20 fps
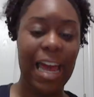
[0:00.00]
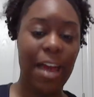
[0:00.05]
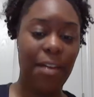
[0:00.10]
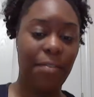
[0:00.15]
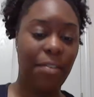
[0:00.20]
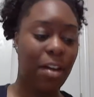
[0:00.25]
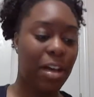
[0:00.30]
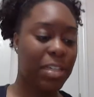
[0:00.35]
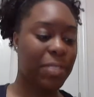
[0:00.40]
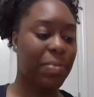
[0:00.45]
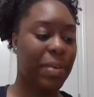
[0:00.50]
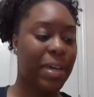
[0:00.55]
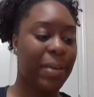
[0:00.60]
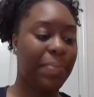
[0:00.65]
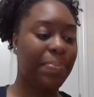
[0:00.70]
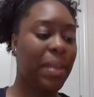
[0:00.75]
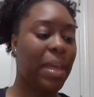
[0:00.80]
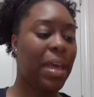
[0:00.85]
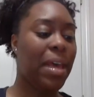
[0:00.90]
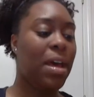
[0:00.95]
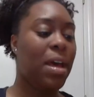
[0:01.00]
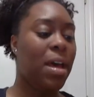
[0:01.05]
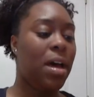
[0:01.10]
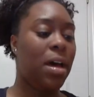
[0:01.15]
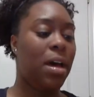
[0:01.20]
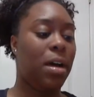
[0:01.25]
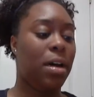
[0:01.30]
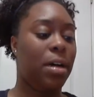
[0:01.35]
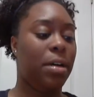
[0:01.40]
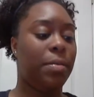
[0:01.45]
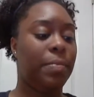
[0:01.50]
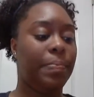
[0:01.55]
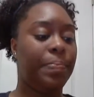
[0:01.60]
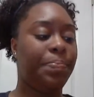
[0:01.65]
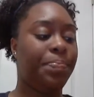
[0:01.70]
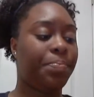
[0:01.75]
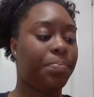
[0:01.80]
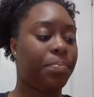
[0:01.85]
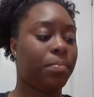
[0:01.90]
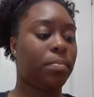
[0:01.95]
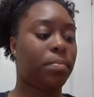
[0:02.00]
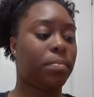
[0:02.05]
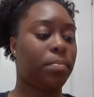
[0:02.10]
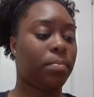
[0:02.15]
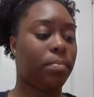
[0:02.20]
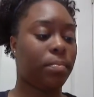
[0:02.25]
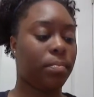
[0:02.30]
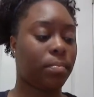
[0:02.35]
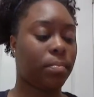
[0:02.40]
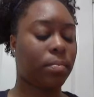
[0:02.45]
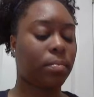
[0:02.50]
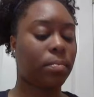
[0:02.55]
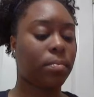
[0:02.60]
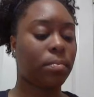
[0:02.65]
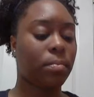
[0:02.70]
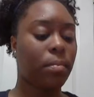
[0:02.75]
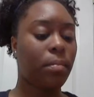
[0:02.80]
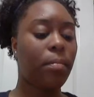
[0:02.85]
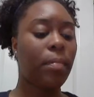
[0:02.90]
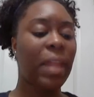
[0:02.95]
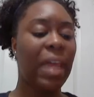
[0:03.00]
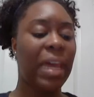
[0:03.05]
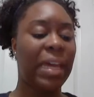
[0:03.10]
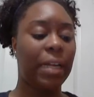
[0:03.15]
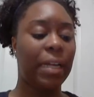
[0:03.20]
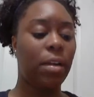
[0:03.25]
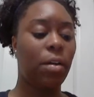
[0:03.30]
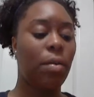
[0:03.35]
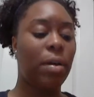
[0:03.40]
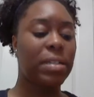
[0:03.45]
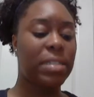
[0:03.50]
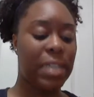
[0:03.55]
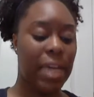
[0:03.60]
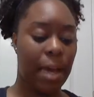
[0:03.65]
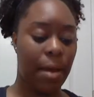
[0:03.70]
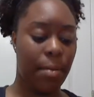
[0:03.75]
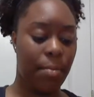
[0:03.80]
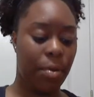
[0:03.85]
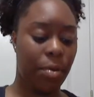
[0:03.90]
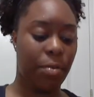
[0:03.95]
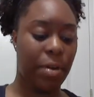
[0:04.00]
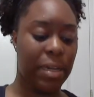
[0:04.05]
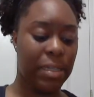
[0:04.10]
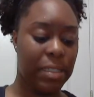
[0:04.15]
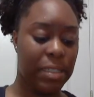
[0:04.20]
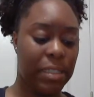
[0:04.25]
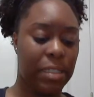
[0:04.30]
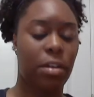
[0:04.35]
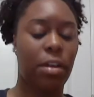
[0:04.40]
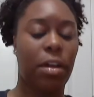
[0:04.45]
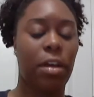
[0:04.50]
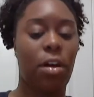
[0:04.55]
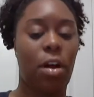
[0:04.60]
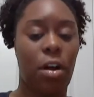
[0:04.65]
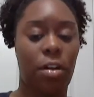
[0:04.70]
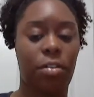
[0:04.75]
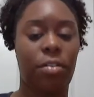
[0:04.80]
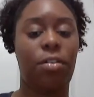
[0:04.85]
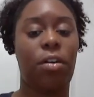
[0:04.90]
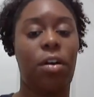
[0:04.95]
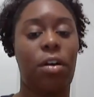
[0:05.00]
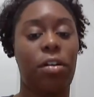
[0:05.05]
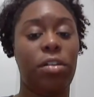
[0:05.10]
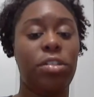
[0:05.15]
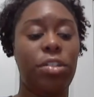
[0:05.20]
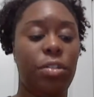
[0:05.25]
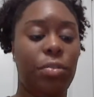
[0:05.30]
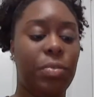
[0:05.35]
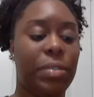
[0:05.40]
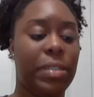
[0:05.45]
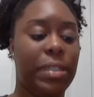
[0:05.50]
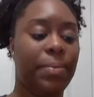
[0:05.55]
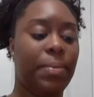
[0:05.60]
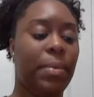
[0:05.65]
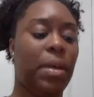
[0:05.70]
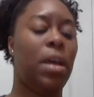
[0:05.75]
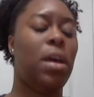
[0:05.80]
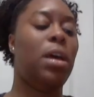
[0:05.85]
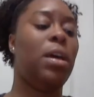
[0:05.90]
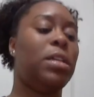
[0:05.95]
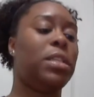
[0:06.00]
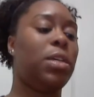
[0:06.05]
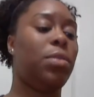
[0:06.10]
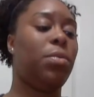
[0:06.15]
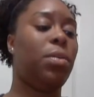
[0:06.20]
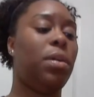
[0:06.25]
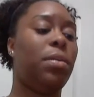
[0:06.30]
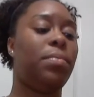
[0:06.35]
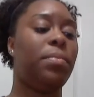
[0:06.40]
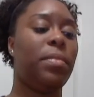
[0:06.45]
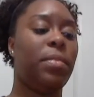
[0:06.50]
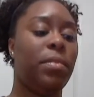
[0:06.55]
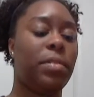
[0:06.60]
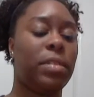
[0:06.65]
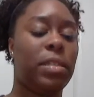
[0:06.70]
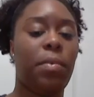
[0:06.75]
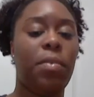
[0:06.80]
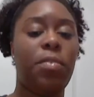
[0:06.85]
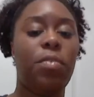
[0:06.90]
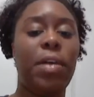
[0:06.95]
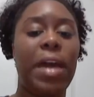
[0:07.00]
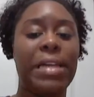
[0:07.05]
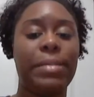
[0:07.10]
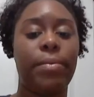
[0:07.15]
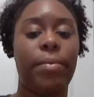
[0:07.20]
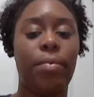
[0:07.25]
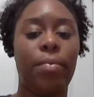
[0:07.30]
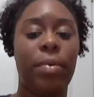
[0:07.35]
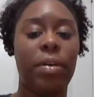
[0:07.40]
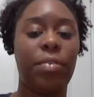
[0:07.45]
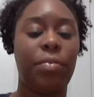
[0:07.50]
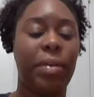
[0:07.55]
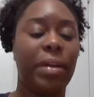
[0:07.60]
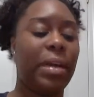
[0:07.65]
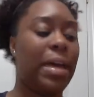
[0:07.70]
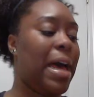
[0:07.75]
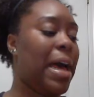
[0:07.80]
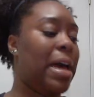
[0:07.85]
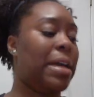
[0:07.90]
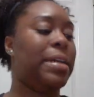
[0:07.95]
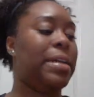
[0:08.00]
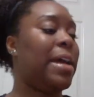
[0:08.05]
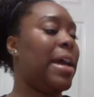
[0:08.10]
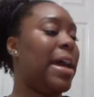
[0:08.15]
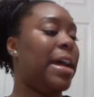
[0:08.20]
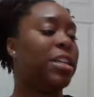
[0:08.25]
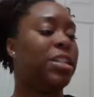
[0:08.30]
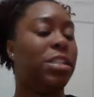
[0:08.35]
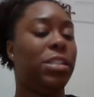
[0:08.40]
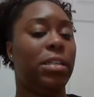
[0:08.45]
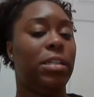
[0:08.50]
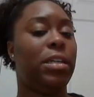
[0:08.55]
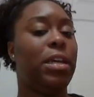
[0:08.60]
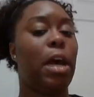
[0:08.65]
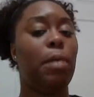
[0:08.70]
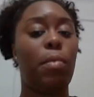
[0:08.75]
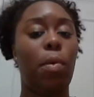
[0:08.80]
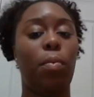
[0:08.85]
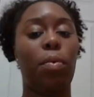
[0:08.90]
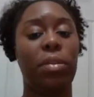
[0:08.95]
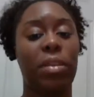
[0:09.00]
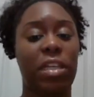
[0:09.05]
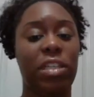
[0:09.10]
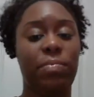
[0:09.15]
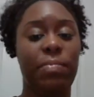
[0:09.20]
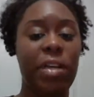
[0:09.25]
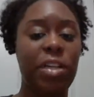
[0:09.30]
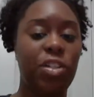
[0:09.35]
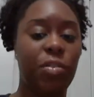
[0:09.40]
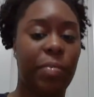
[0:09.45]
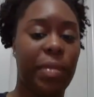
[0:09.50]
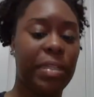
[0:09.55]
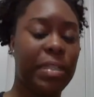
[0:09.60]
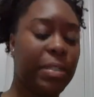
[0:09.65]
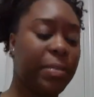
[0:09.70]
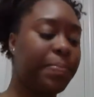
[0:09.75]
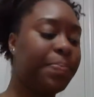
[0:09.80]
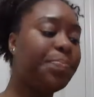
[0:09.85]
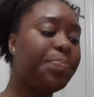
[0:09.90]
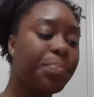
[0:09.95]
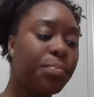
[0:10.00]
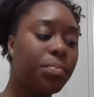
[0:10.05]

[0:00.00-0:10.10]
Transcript: I have lost weight. And I know as time progresses, it'll get harder and harder to lose it. So some of you guys may be wondering, how did I actually come up with these measurements?